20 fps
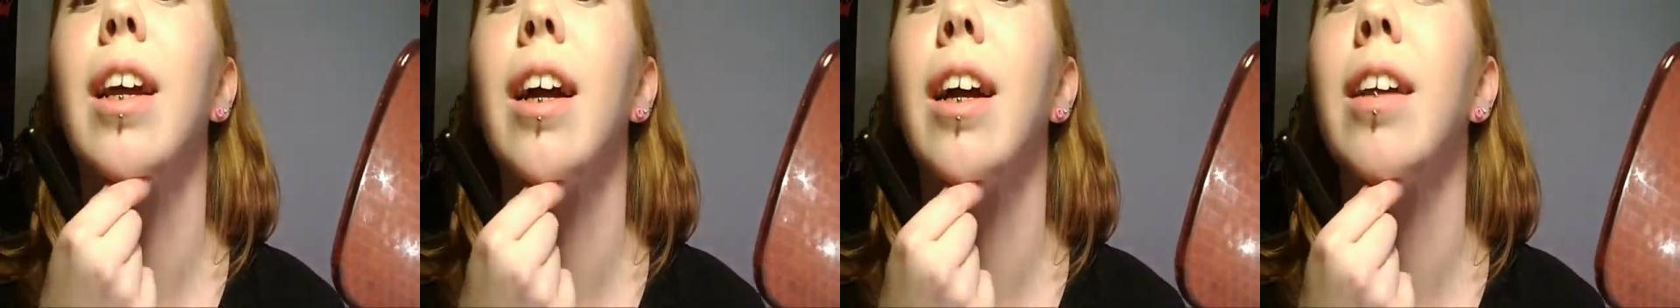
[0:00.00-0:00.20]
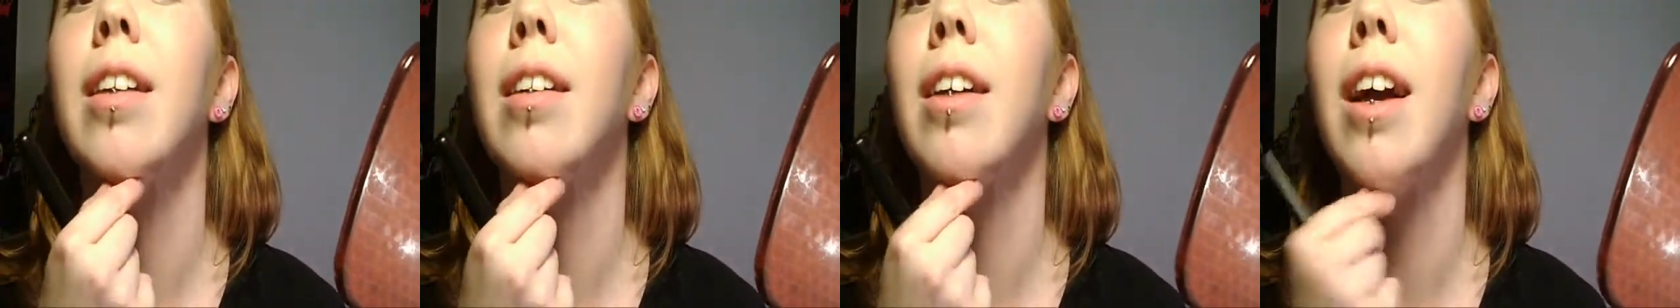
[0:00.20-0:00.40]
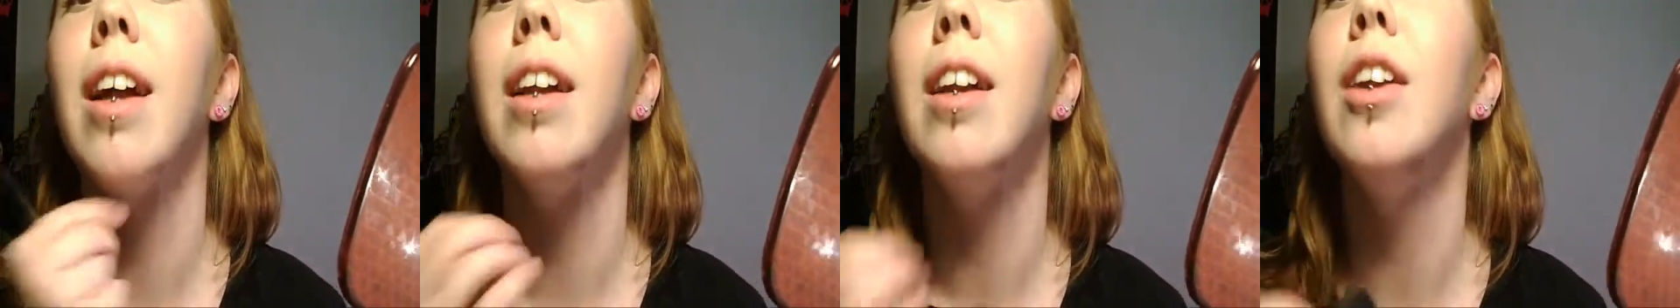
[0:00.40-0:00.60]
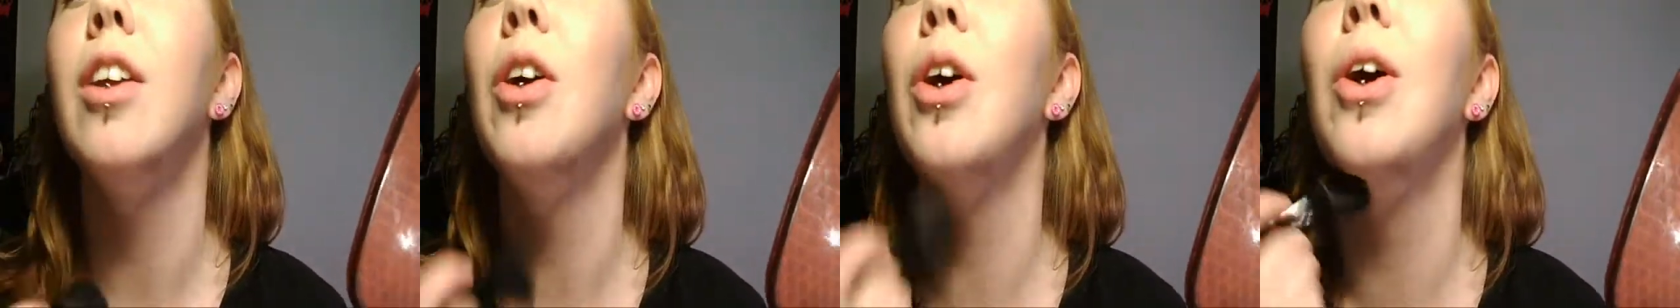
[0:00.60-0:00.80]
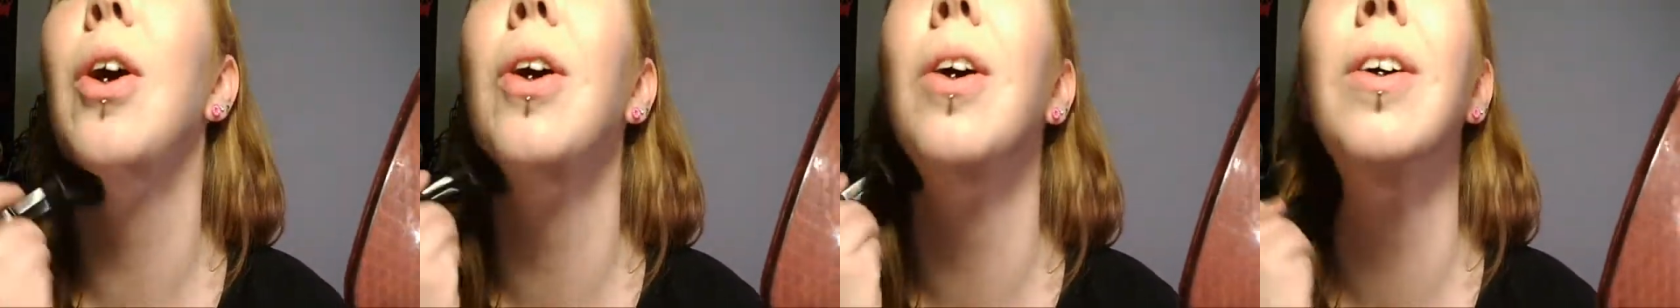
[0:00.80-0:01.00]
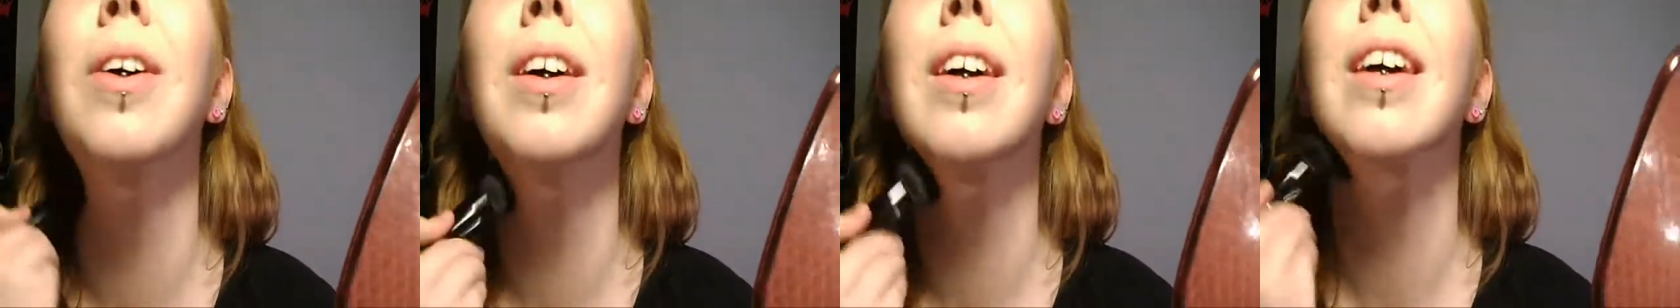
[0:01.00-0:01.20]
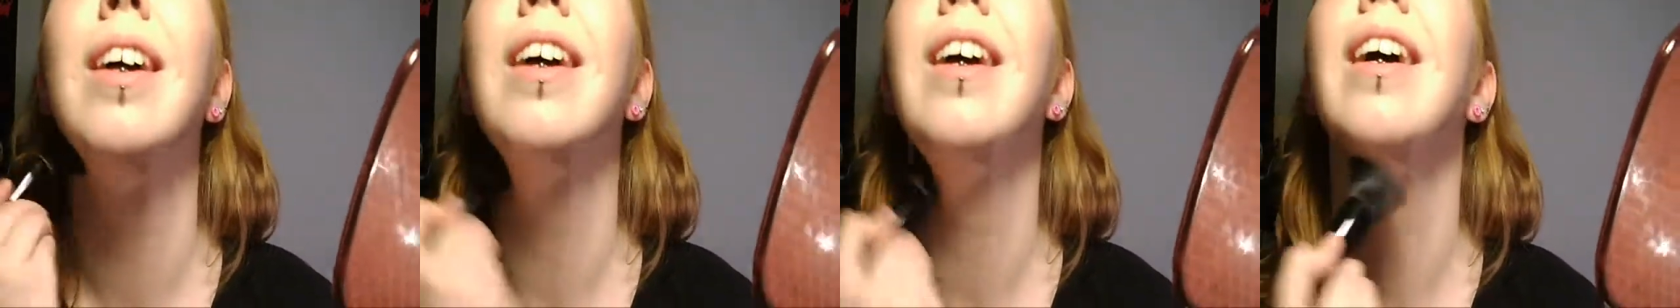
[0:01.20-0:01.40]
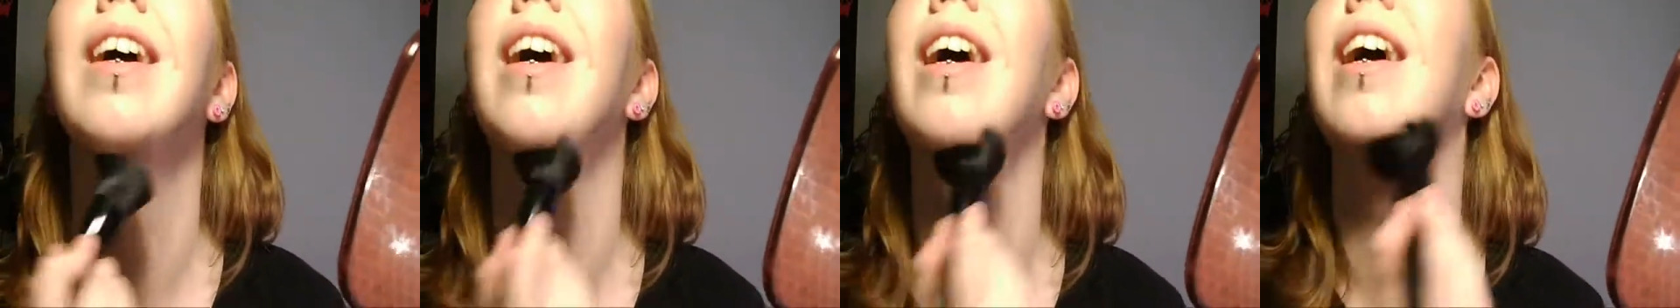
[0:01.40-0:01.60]
I kind of do,
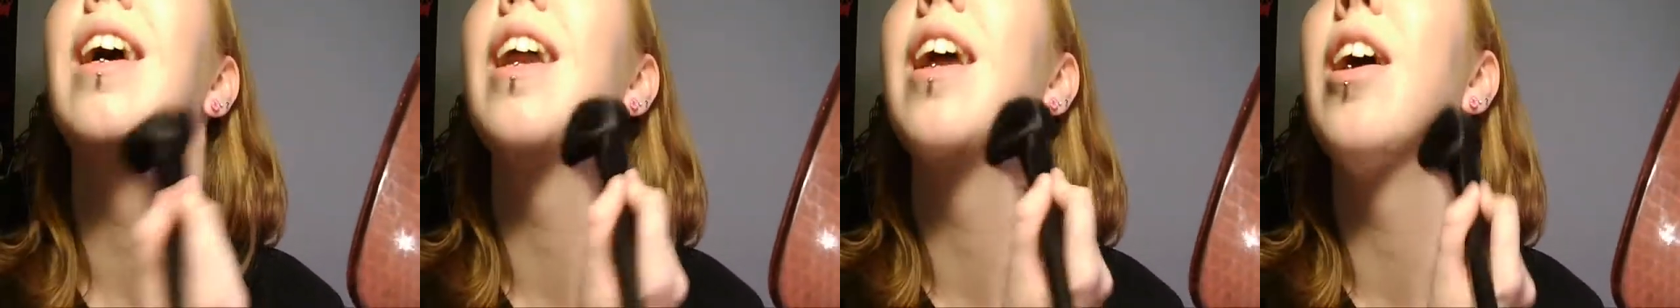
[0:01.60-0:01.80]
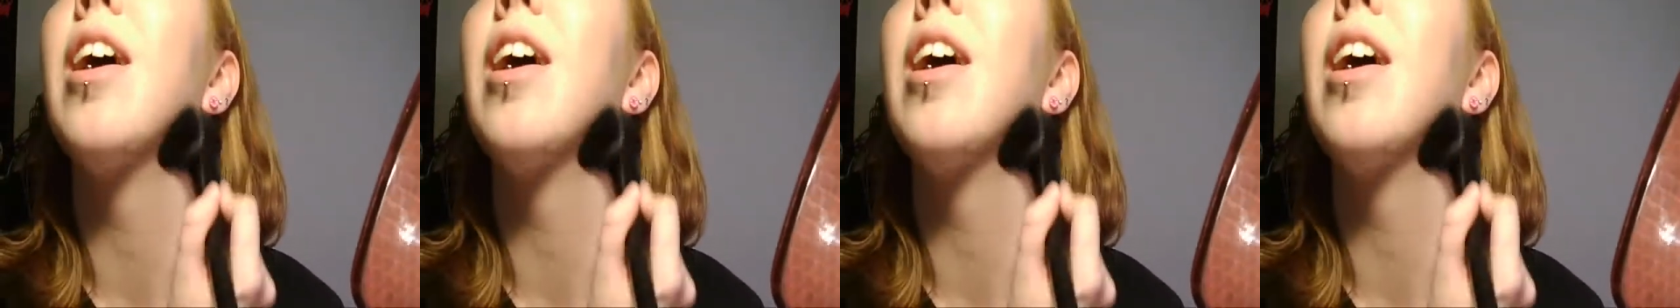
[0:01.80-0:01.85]
it